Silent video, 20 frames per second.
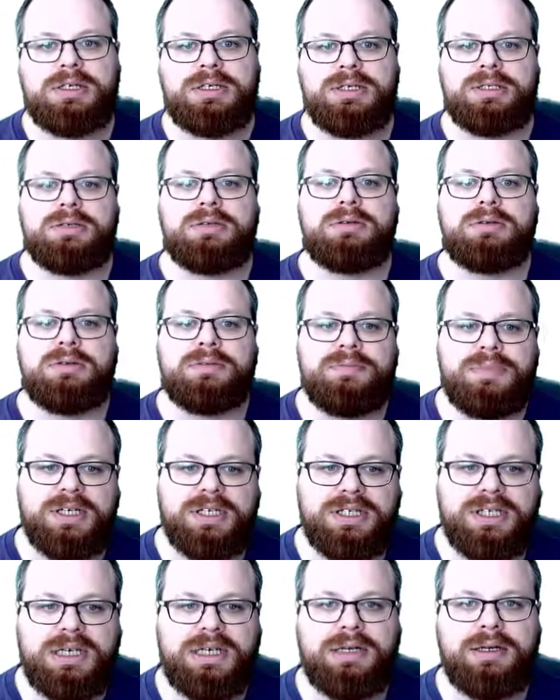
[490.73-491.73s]
So in
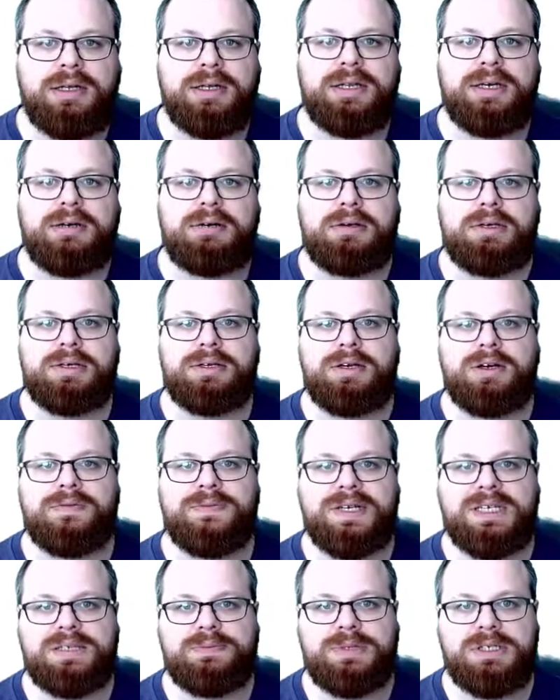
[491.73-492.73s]
particular, they are in
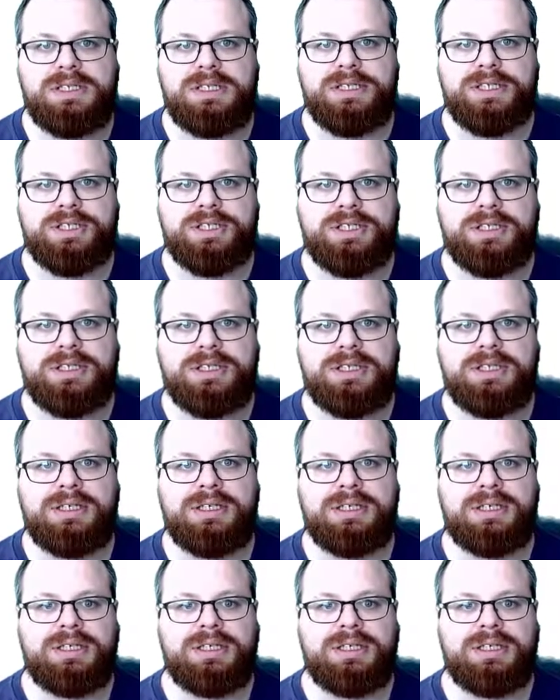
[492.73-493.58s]
convex position.